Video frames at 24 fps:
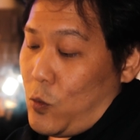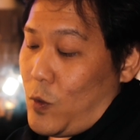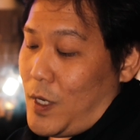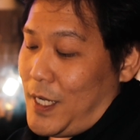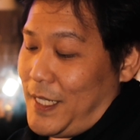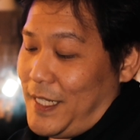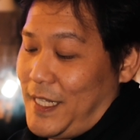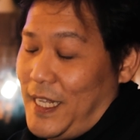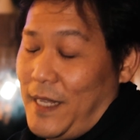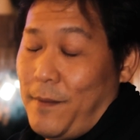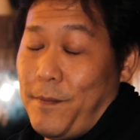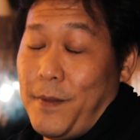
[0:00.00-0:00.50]

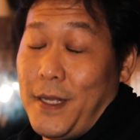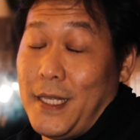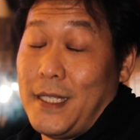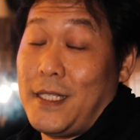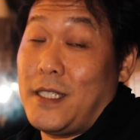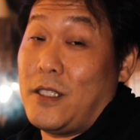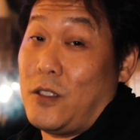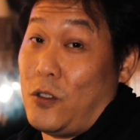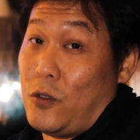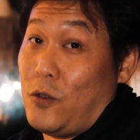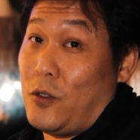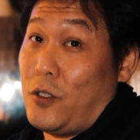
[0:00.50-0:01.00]
one tip
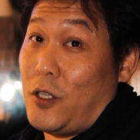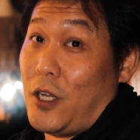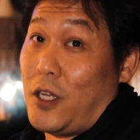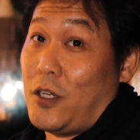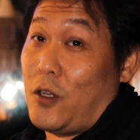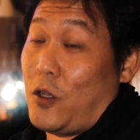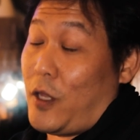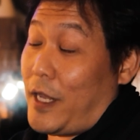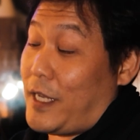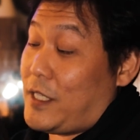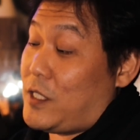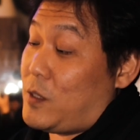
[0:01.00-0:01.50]
is do
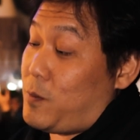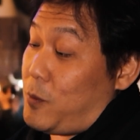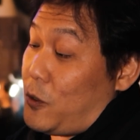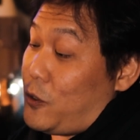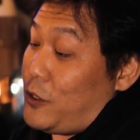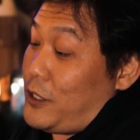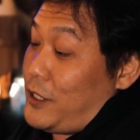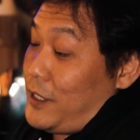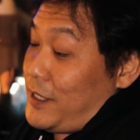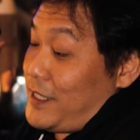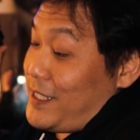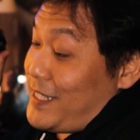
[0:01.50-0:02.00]
not
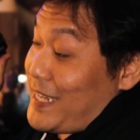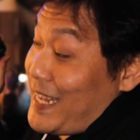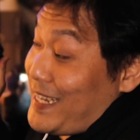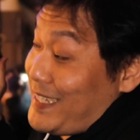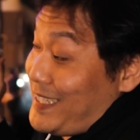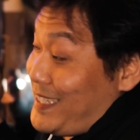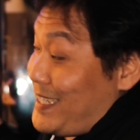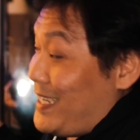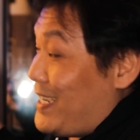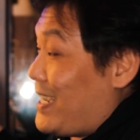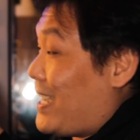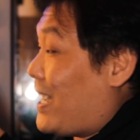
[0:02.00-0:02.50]
expose your
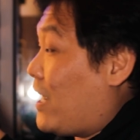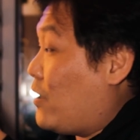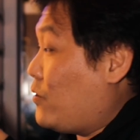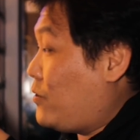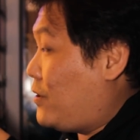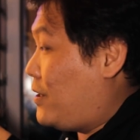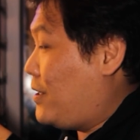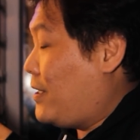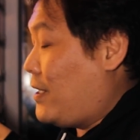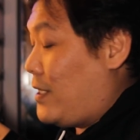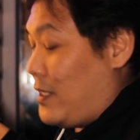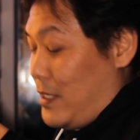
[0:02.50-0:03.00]
sensor
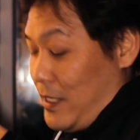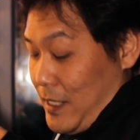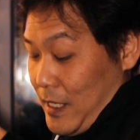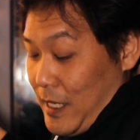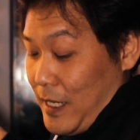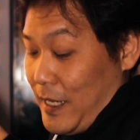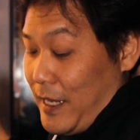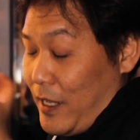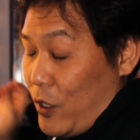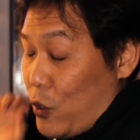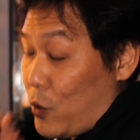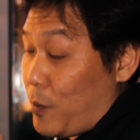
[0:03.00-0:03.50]
out
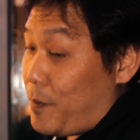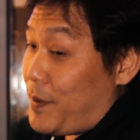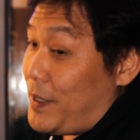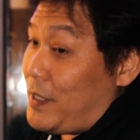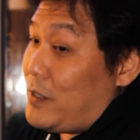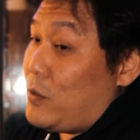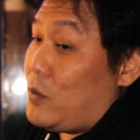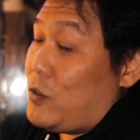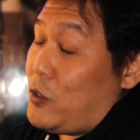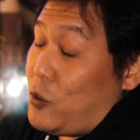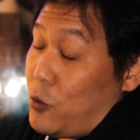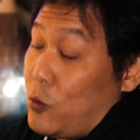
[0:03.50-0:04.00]
in the
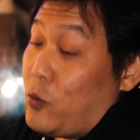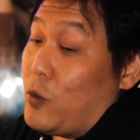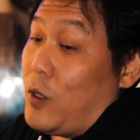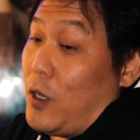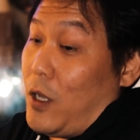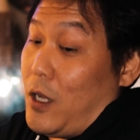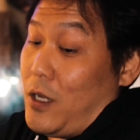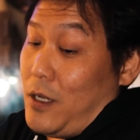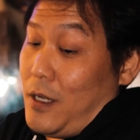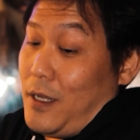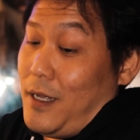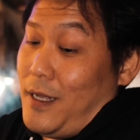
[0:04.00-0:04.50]
open too
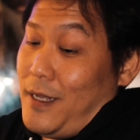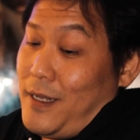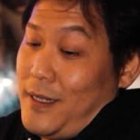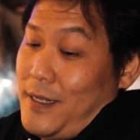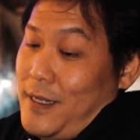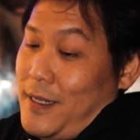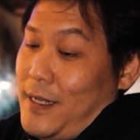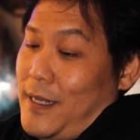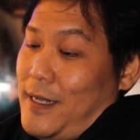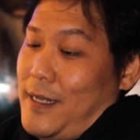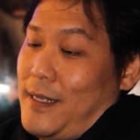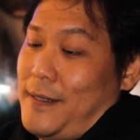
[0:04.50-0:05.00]
long.
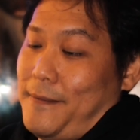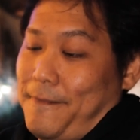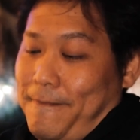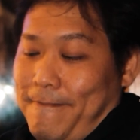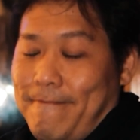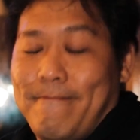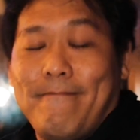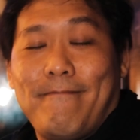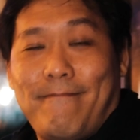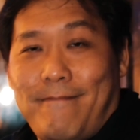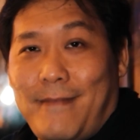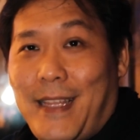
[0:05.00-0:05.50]

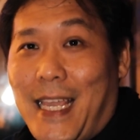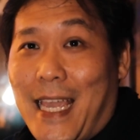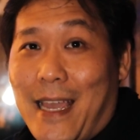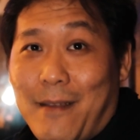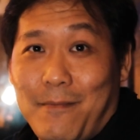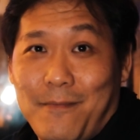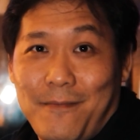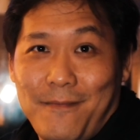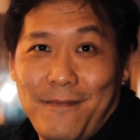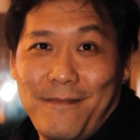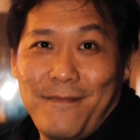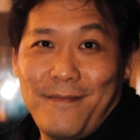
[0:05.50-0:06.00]
Yeah.
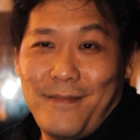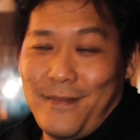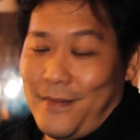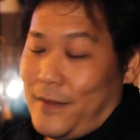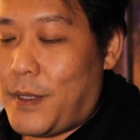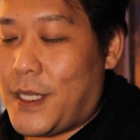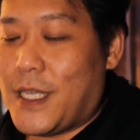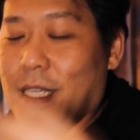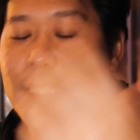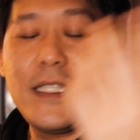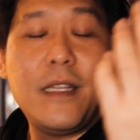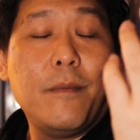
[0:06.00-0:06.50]

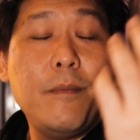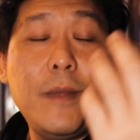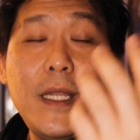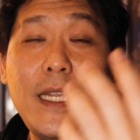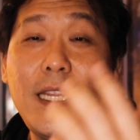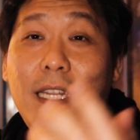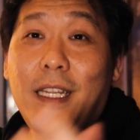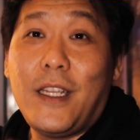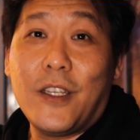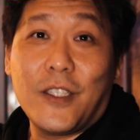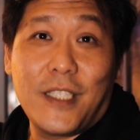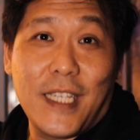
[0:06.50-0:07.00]
Because the
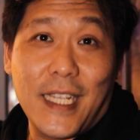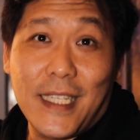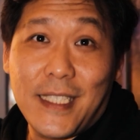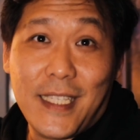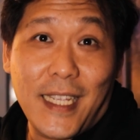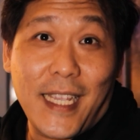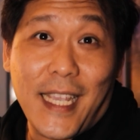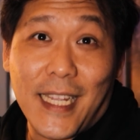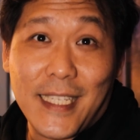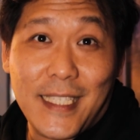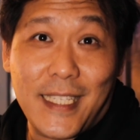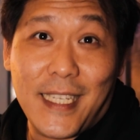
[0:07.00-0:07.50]
minute your
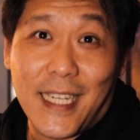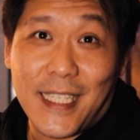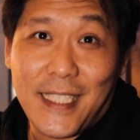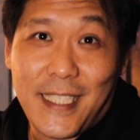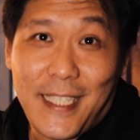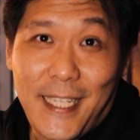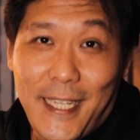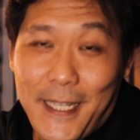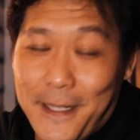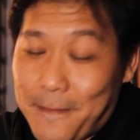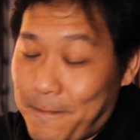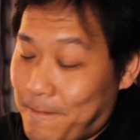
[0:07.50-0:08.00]
sensor gets
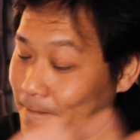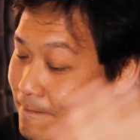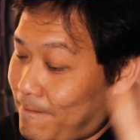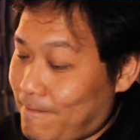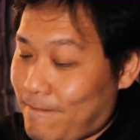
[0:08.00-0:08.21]
dusty,